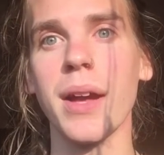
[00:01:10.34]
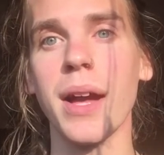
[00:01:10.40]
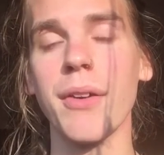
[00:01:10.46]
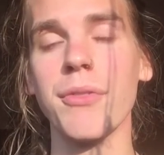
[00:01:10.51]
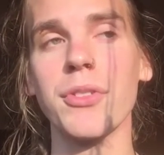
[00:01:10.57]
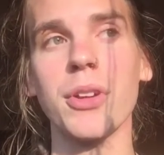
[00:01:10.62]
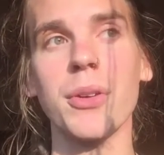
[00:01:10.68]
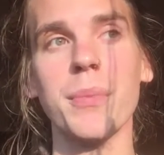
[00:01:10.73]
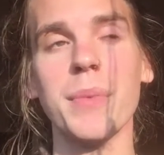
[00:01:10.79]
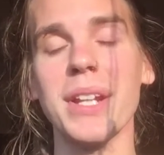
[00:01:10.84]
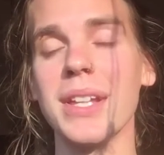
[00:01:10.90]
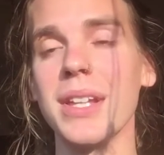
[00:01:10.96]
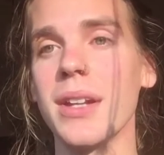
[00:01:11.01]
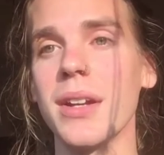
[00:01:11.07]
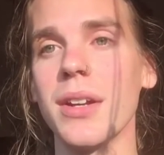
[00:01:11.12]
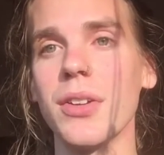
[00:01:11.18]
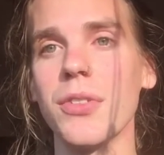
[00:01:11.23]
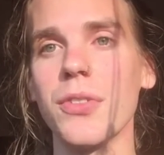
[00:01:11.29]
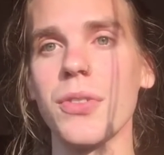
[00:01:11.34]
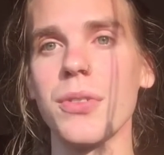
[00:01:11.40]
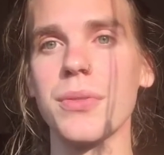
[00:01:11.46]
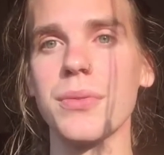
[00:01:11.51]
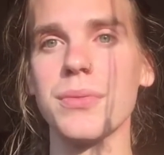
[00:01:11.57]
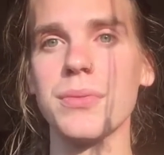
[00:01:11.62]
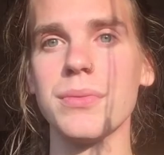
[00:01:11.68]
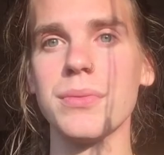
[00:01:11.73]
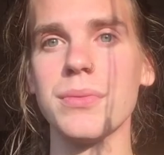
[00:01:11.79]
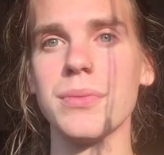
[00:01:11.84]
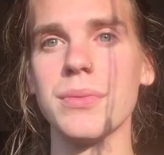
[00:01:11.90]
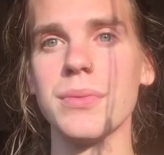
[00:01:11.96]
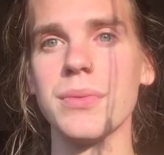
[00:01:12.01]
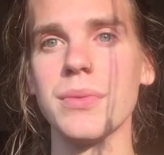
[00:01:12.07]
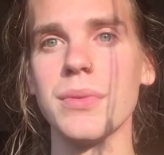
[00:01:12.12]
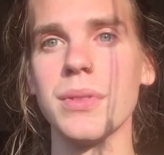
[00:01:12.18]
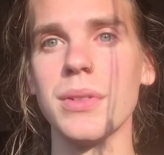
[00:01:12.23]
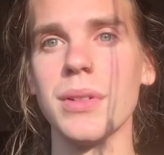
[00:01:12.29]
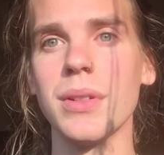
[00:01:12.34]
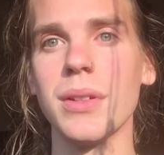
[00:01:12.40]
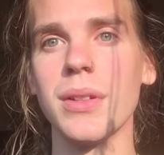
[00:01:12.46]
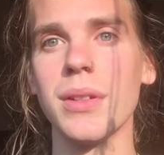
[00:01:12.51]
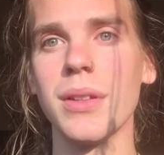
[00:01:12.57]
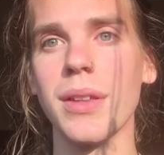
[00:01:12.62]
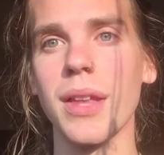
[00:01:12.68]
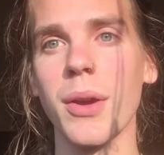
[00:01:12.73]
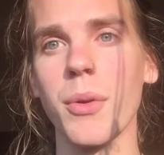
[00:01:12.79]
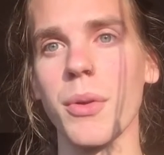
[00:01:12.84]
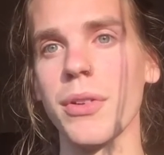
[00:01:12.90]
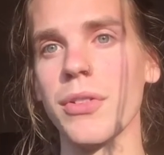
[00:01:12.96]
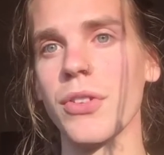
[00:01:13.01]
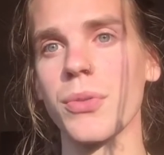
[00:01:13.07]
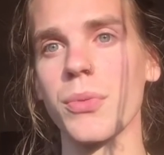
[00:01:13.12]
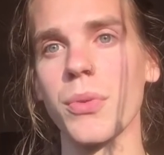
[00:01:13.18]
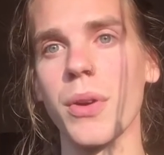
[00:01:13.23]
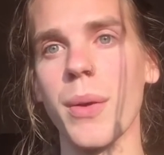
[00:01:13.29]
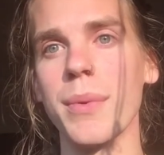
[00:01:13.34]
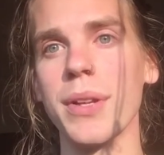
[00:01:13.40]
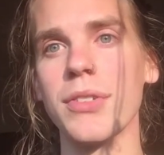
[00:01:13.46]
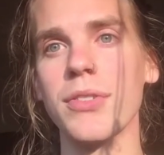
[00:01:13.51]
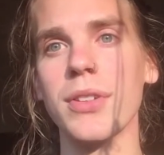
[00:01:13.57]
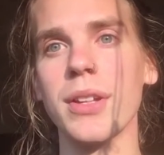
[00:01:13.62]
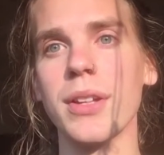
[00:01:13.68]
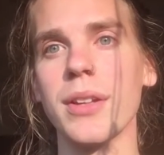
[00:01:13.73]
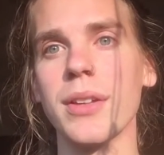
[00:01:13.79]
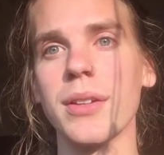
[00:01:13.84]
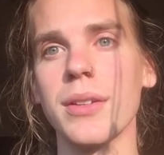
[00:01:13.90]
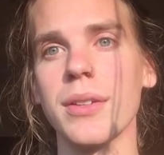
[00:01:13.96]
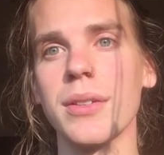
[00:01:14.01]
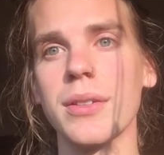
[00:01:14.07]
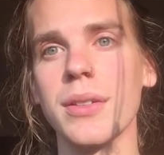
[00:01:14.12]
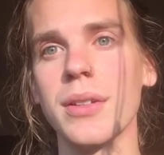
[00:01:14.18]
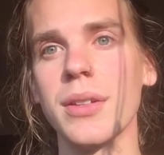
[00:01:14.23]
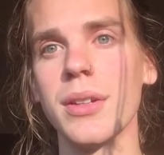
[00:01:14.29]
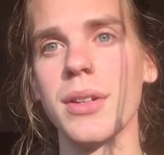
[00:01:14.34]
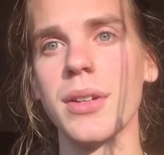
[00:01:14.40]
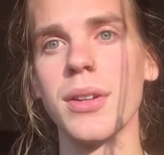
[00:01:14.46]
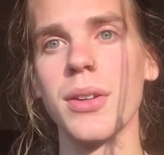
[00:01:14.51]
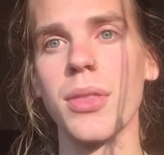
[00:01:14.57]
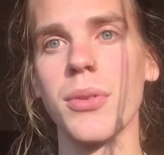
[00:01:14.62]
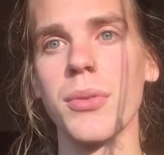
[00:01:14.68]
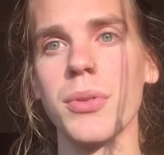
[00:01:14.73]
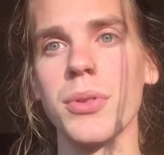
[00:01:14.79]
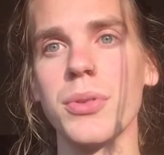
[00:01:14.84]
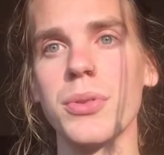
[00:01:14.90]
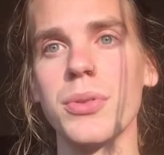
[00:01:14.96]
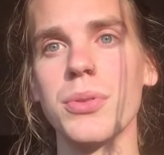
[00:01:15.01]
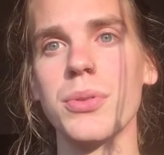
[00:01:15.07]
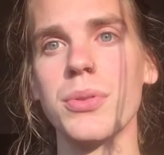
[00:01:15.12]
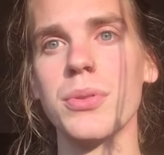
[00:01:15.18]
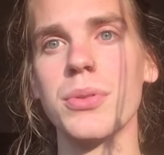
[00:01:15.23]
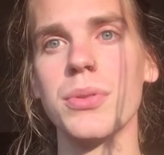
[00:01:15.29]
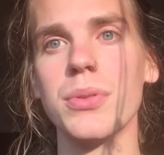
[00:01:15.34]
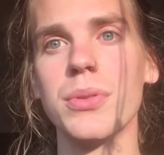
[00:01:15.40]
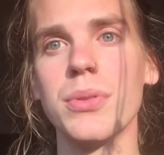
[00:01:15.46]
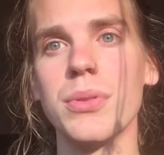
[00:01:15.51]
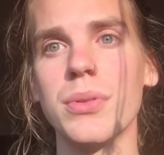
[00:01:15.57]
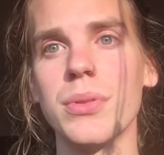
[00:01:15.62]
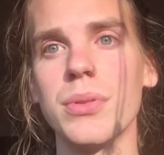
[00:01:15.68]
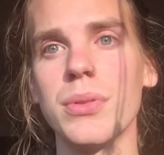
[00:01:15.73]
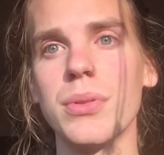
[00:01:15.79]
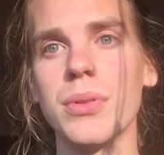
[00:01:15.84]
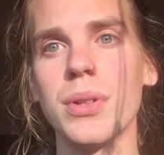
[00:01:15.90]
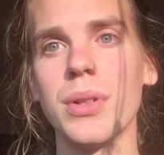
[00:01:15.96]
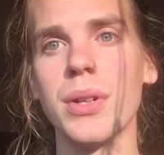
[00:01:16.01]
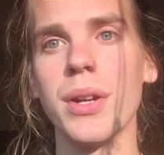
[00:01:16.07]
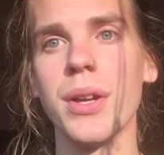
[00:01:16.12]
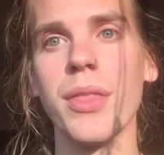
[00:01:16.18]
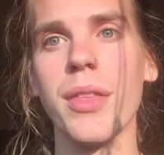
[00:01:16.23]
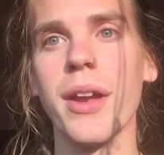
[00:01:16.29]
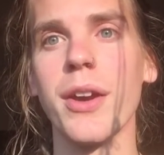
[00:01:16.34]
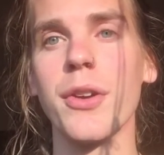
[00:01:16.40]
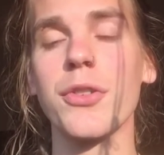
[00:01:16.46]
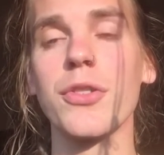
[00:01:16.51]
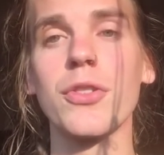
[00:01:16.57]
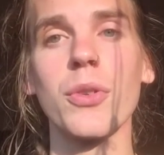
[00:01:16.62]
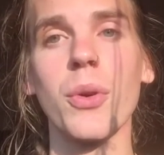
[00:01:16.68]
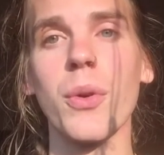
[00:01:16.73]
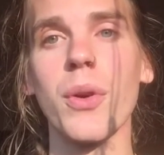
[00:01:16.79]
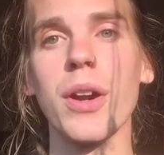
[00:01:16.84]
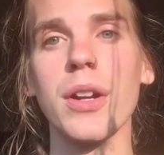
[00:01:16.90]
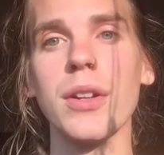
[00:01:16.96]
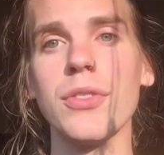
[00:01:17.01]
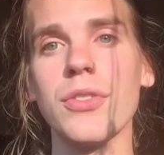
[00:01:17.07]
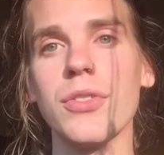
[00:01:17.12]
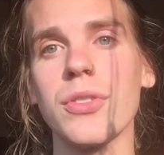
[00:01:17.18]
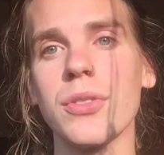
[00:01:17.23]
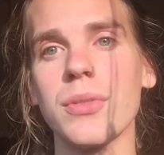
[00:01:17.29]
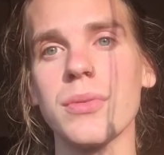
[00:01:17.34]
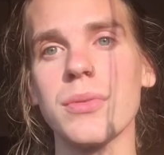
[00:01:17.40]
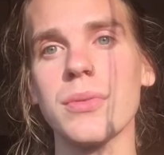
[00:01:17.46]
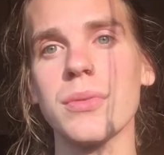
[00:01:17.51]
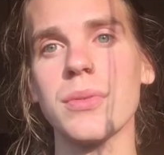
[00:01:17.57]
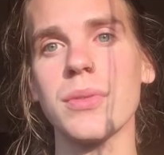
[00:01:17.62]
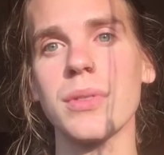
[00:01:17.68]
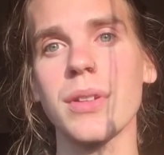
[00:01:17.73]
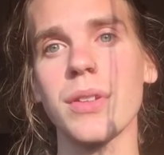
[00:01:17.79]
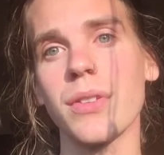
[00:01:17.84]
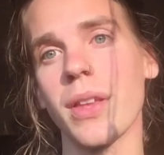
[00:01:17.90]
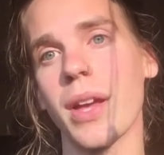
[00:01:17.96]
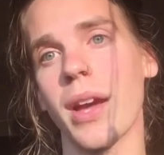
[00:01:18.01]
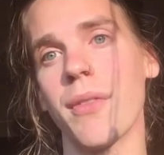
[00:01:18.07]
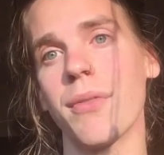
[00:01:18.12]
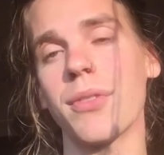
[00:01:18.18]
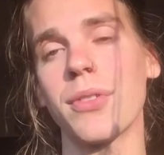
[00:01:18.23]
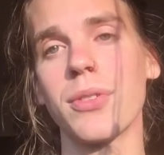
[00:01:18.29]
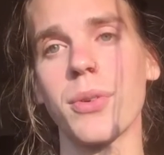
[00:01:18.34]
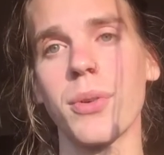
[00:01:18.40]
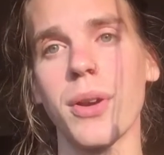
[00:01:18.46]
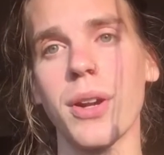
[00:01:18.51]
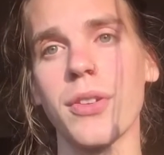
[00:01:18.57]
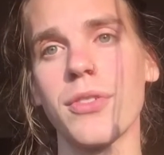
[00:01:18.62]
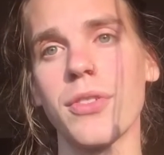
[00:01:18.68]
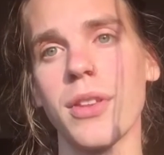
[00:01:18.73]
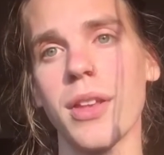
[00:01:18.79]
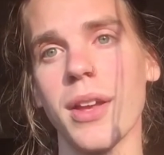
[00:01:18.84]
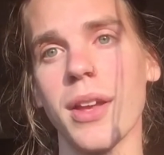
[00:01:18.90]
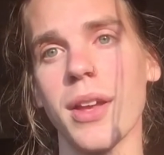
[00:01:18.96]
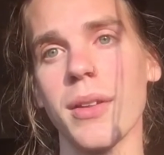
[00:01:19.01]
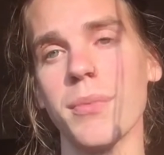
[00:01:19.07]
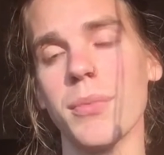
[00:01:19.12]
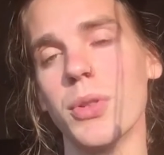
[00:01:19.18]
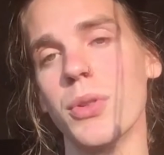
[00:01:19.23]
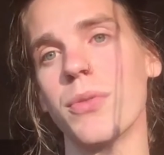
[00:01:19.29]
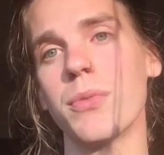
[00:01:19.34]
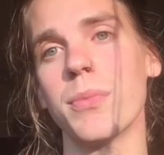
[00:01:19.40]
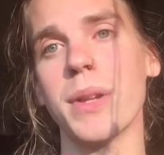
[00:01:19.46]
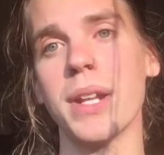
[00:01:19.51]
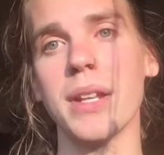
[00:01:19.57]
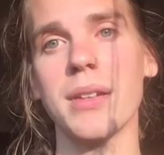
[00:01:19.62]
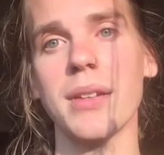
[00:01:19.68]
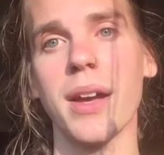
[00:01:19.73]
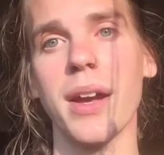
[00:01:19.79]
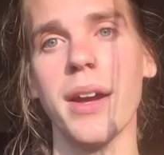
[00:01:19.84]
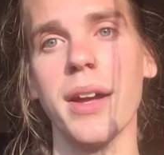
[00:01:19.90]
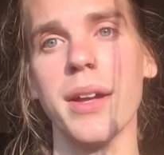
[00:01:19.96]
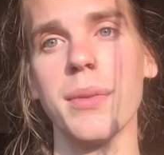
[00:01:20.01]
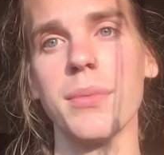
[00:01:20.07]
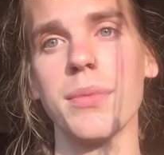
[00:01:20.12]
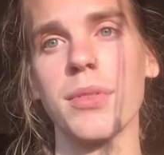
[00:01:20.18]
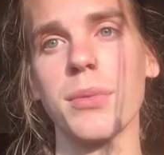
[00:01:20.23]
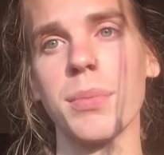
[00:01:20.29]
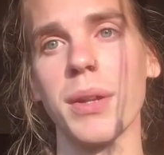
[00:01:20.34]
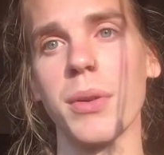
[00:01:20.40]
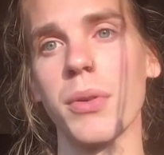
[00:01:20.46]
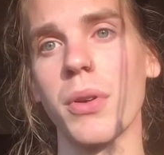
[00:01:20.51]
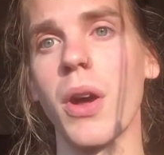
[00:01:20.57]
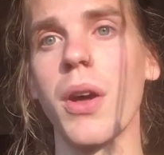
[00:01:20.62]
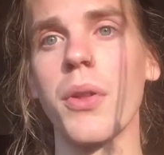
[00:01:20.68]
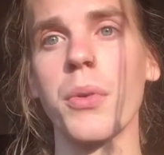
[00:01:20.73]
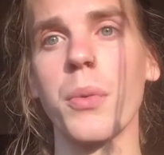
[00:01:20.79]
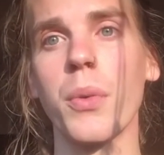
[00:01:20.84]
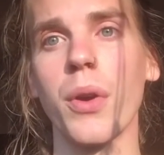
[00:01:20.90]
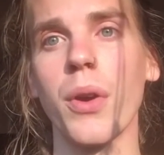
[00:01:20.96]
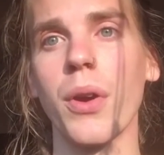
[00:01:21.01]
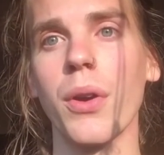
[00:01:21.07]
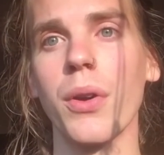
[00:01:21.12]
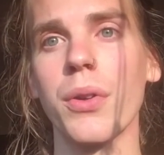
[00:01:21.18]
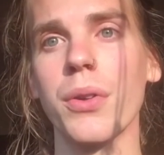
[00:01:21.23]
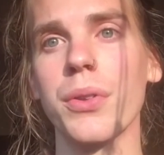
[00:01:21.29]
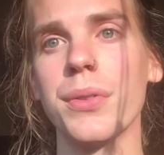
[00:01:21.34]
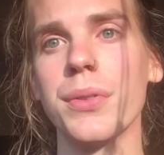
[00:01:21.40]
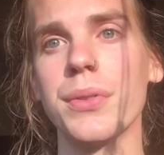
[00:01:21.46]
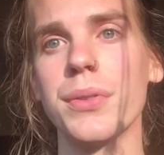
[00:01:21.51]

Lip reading: after many years, they were just rummaging through their storage, because they have a storage. They had moved many times, been around the world,